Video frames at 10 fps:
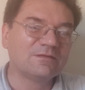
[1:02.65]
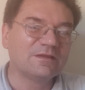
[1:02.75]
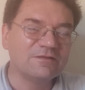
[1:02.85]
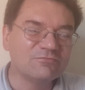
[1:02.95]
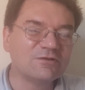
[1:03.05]

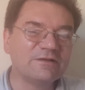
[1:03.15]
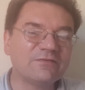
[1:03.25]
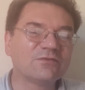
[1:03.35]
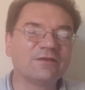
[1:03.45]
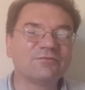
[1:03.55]
He really
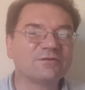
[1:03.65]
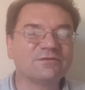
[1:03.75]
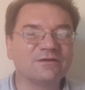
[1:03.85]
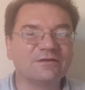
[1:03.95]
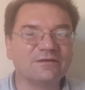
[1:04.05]
suffered
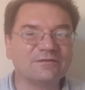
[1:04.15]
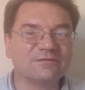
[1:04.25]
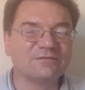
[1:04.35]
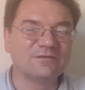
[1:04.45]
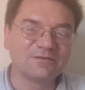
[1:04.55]
and died
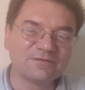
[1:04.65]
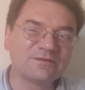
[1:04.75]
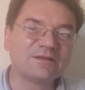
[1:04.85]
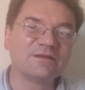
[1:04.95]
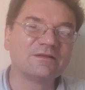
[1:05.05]
on a
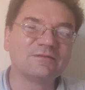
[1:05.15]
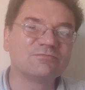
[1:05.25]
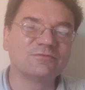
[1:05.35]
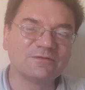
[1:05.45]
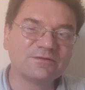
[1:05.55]
day in
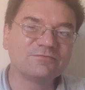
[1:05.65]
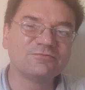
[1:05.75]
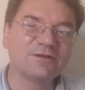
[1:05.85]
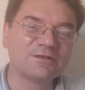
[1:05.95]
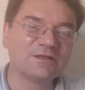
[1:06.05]
April, on a
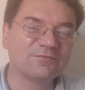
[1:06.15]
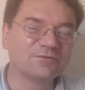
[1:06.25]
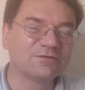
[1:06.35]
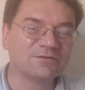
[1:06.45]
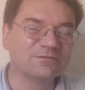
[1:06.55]
Friday
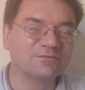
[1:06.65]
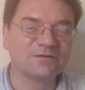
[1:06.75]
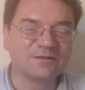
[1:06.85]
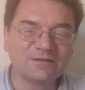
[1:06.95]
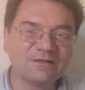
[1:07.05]
afternoon, on
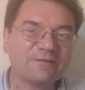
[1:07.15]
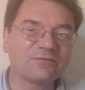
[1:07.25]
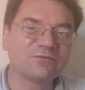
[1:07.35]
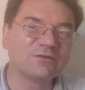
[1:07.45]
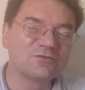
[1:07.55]
a hill
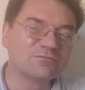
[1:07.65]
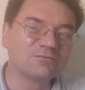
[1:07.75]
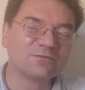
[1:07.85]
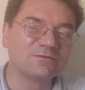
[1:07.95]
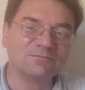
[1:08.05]
outside
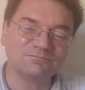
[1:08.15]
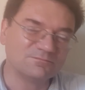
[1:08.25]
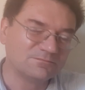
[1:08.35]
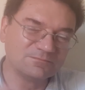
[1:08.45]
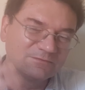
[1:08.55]
Jerusalem,
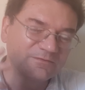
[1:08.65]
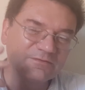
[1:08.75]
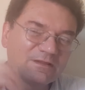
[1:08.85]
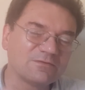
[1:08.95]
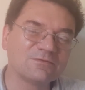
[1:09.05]

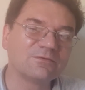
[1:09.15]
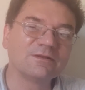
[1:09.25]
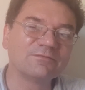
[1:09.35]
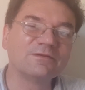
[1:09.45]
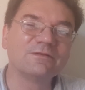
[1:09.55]
2,000 or
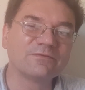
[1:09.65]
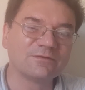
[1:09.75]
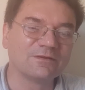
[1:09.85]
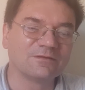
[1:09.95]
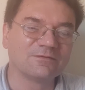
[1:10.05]
whatever years
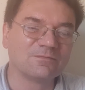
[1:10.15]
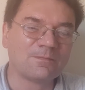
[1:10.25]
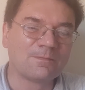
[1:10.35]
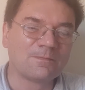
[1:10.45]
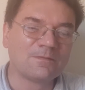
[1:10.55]
ago.
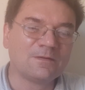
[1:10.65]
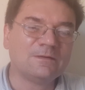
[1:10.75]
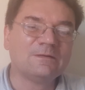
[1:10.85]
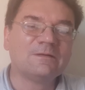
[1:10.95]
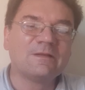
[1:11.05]

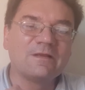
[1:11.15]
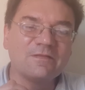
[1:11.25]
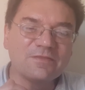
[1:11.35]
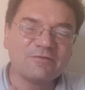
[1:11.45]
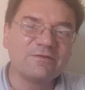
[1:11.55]

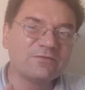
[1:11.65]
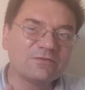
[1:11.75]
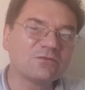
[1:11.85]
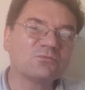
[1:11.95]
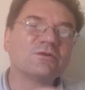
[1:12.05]
And there is,
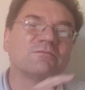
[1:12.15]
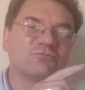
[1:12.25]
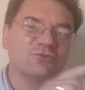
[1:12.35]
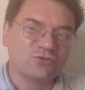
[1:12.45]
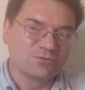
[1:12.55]
as it were, a
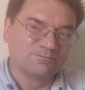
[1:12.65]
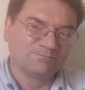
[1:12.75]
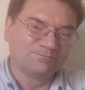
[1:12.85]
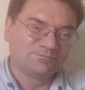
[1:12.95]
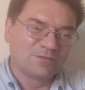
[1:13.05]
bridge
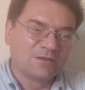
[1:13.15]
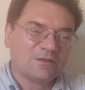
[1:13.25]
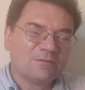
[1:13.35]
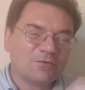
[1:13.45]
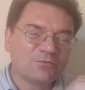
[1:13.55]

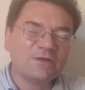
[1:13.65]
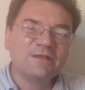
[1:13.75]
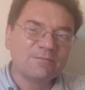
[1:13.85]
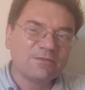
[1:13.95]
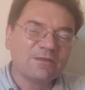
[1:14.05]
between
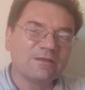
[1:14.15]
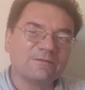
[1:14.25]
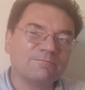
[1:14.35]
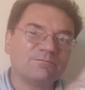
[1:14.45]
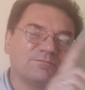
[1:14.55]
him
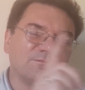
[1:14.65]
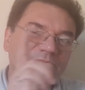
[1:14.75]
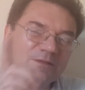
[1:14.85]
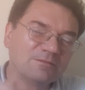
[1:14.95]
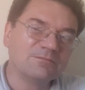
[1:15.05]
there
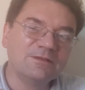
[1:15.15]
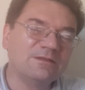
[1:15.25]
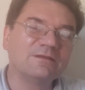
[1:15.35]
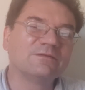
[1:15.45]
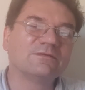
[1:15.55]
and me
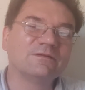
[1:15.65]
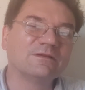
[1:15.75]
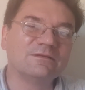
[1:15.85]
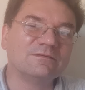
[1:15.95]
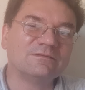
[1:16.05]
here today.